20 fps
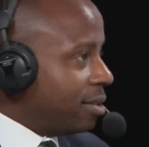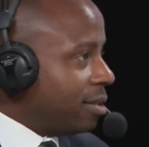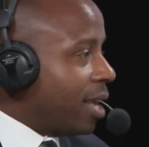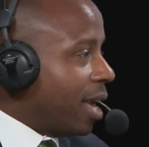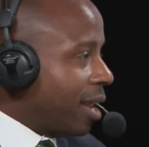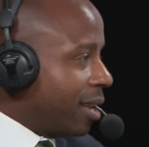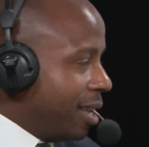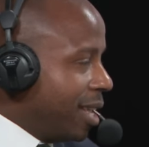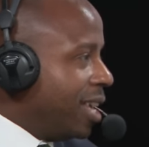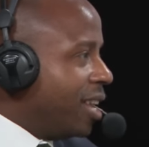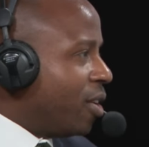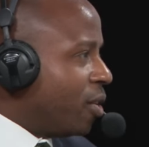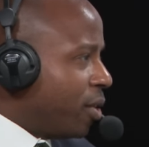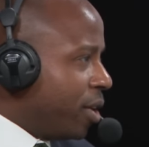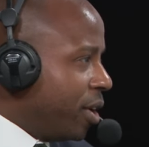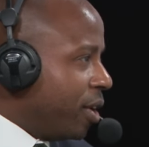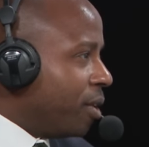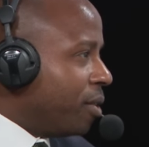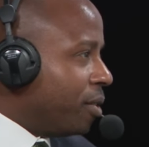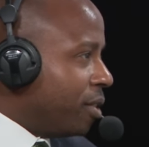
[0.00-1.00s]
Yeah, gotcha. in or
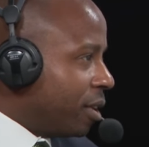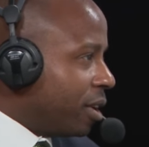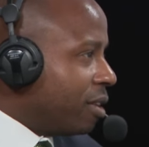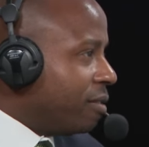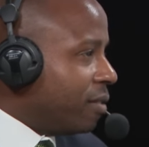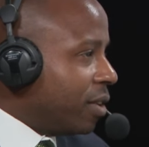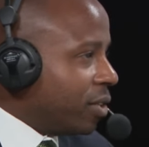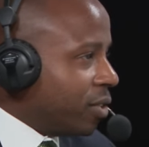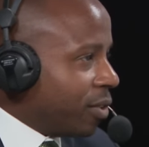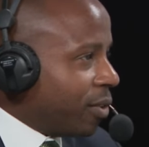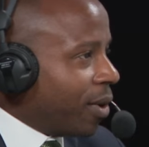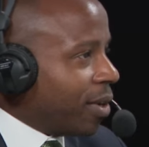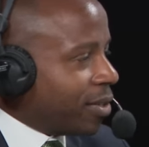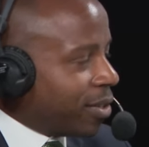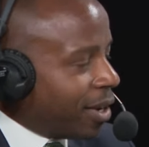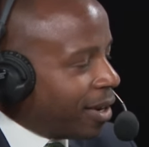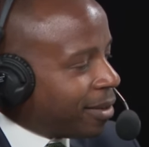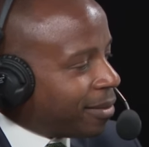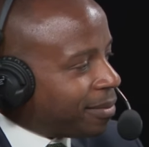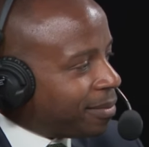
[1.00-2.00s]
fair near enough, the fair enough to
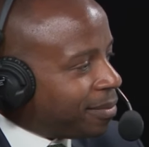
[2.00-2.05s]
say.